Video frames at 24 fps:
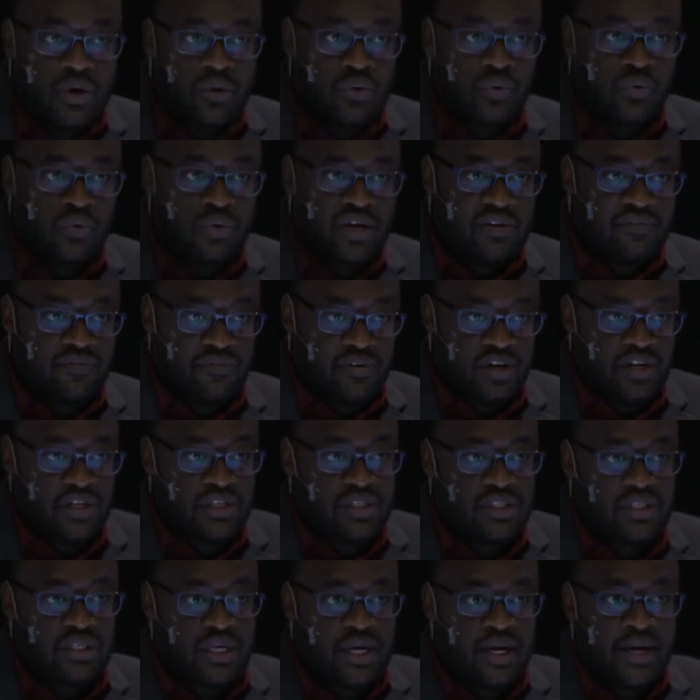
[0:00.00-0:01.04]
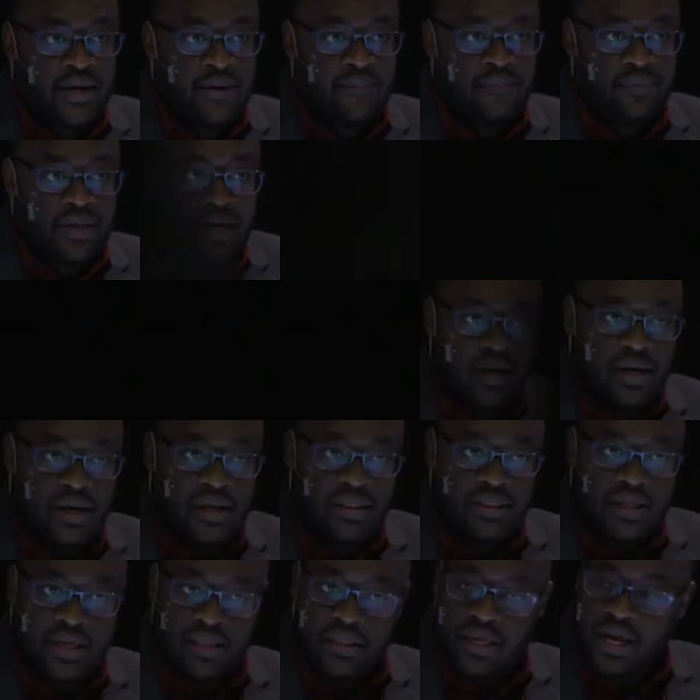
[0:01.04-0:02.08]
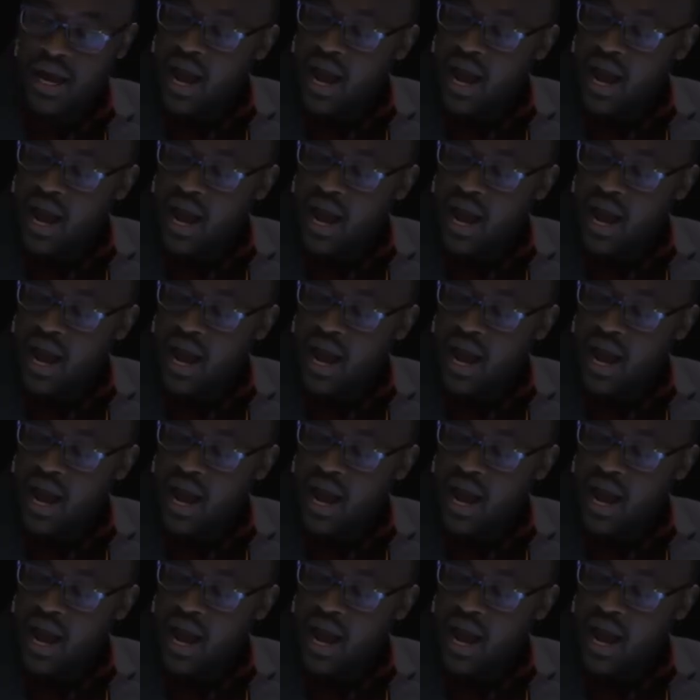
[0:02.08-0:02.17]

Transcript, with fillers: we would have reached um, uh, uh, the